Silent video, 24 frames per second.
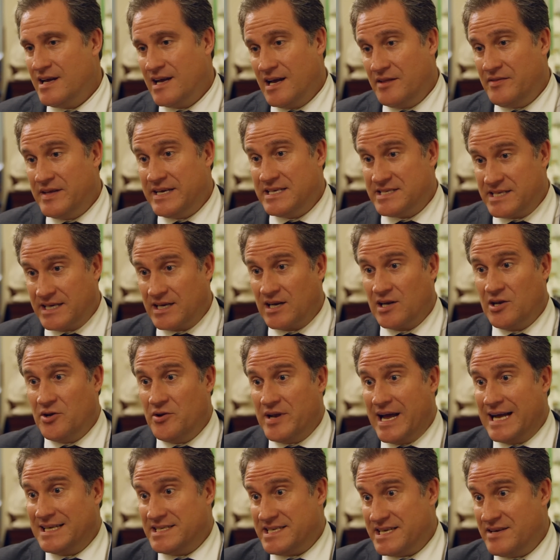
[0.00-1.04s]
And these
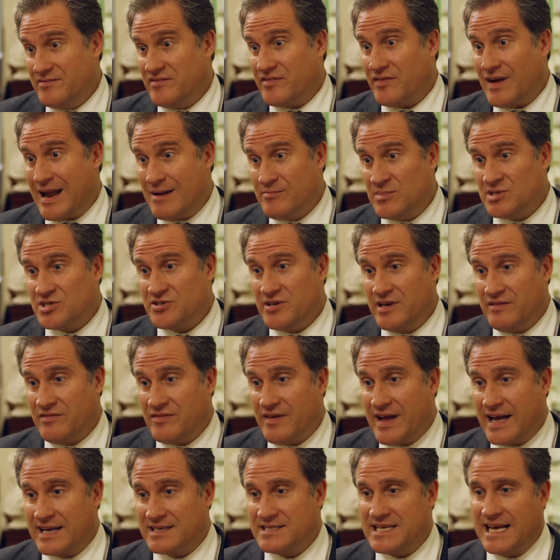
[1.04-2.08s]
include anti-inflammatory
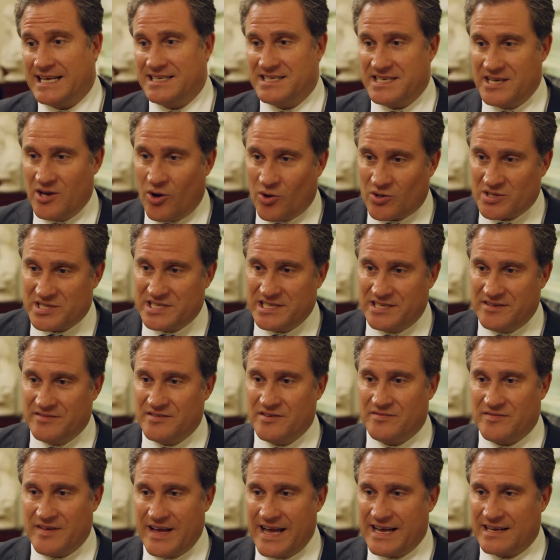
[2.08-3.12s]
effects, antioxidant
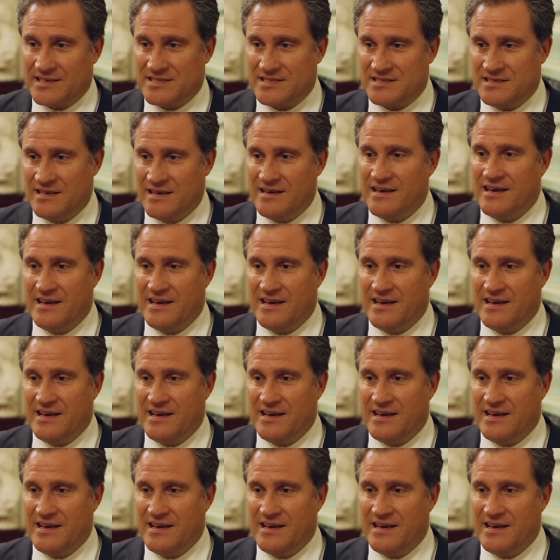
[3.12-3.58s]
effects.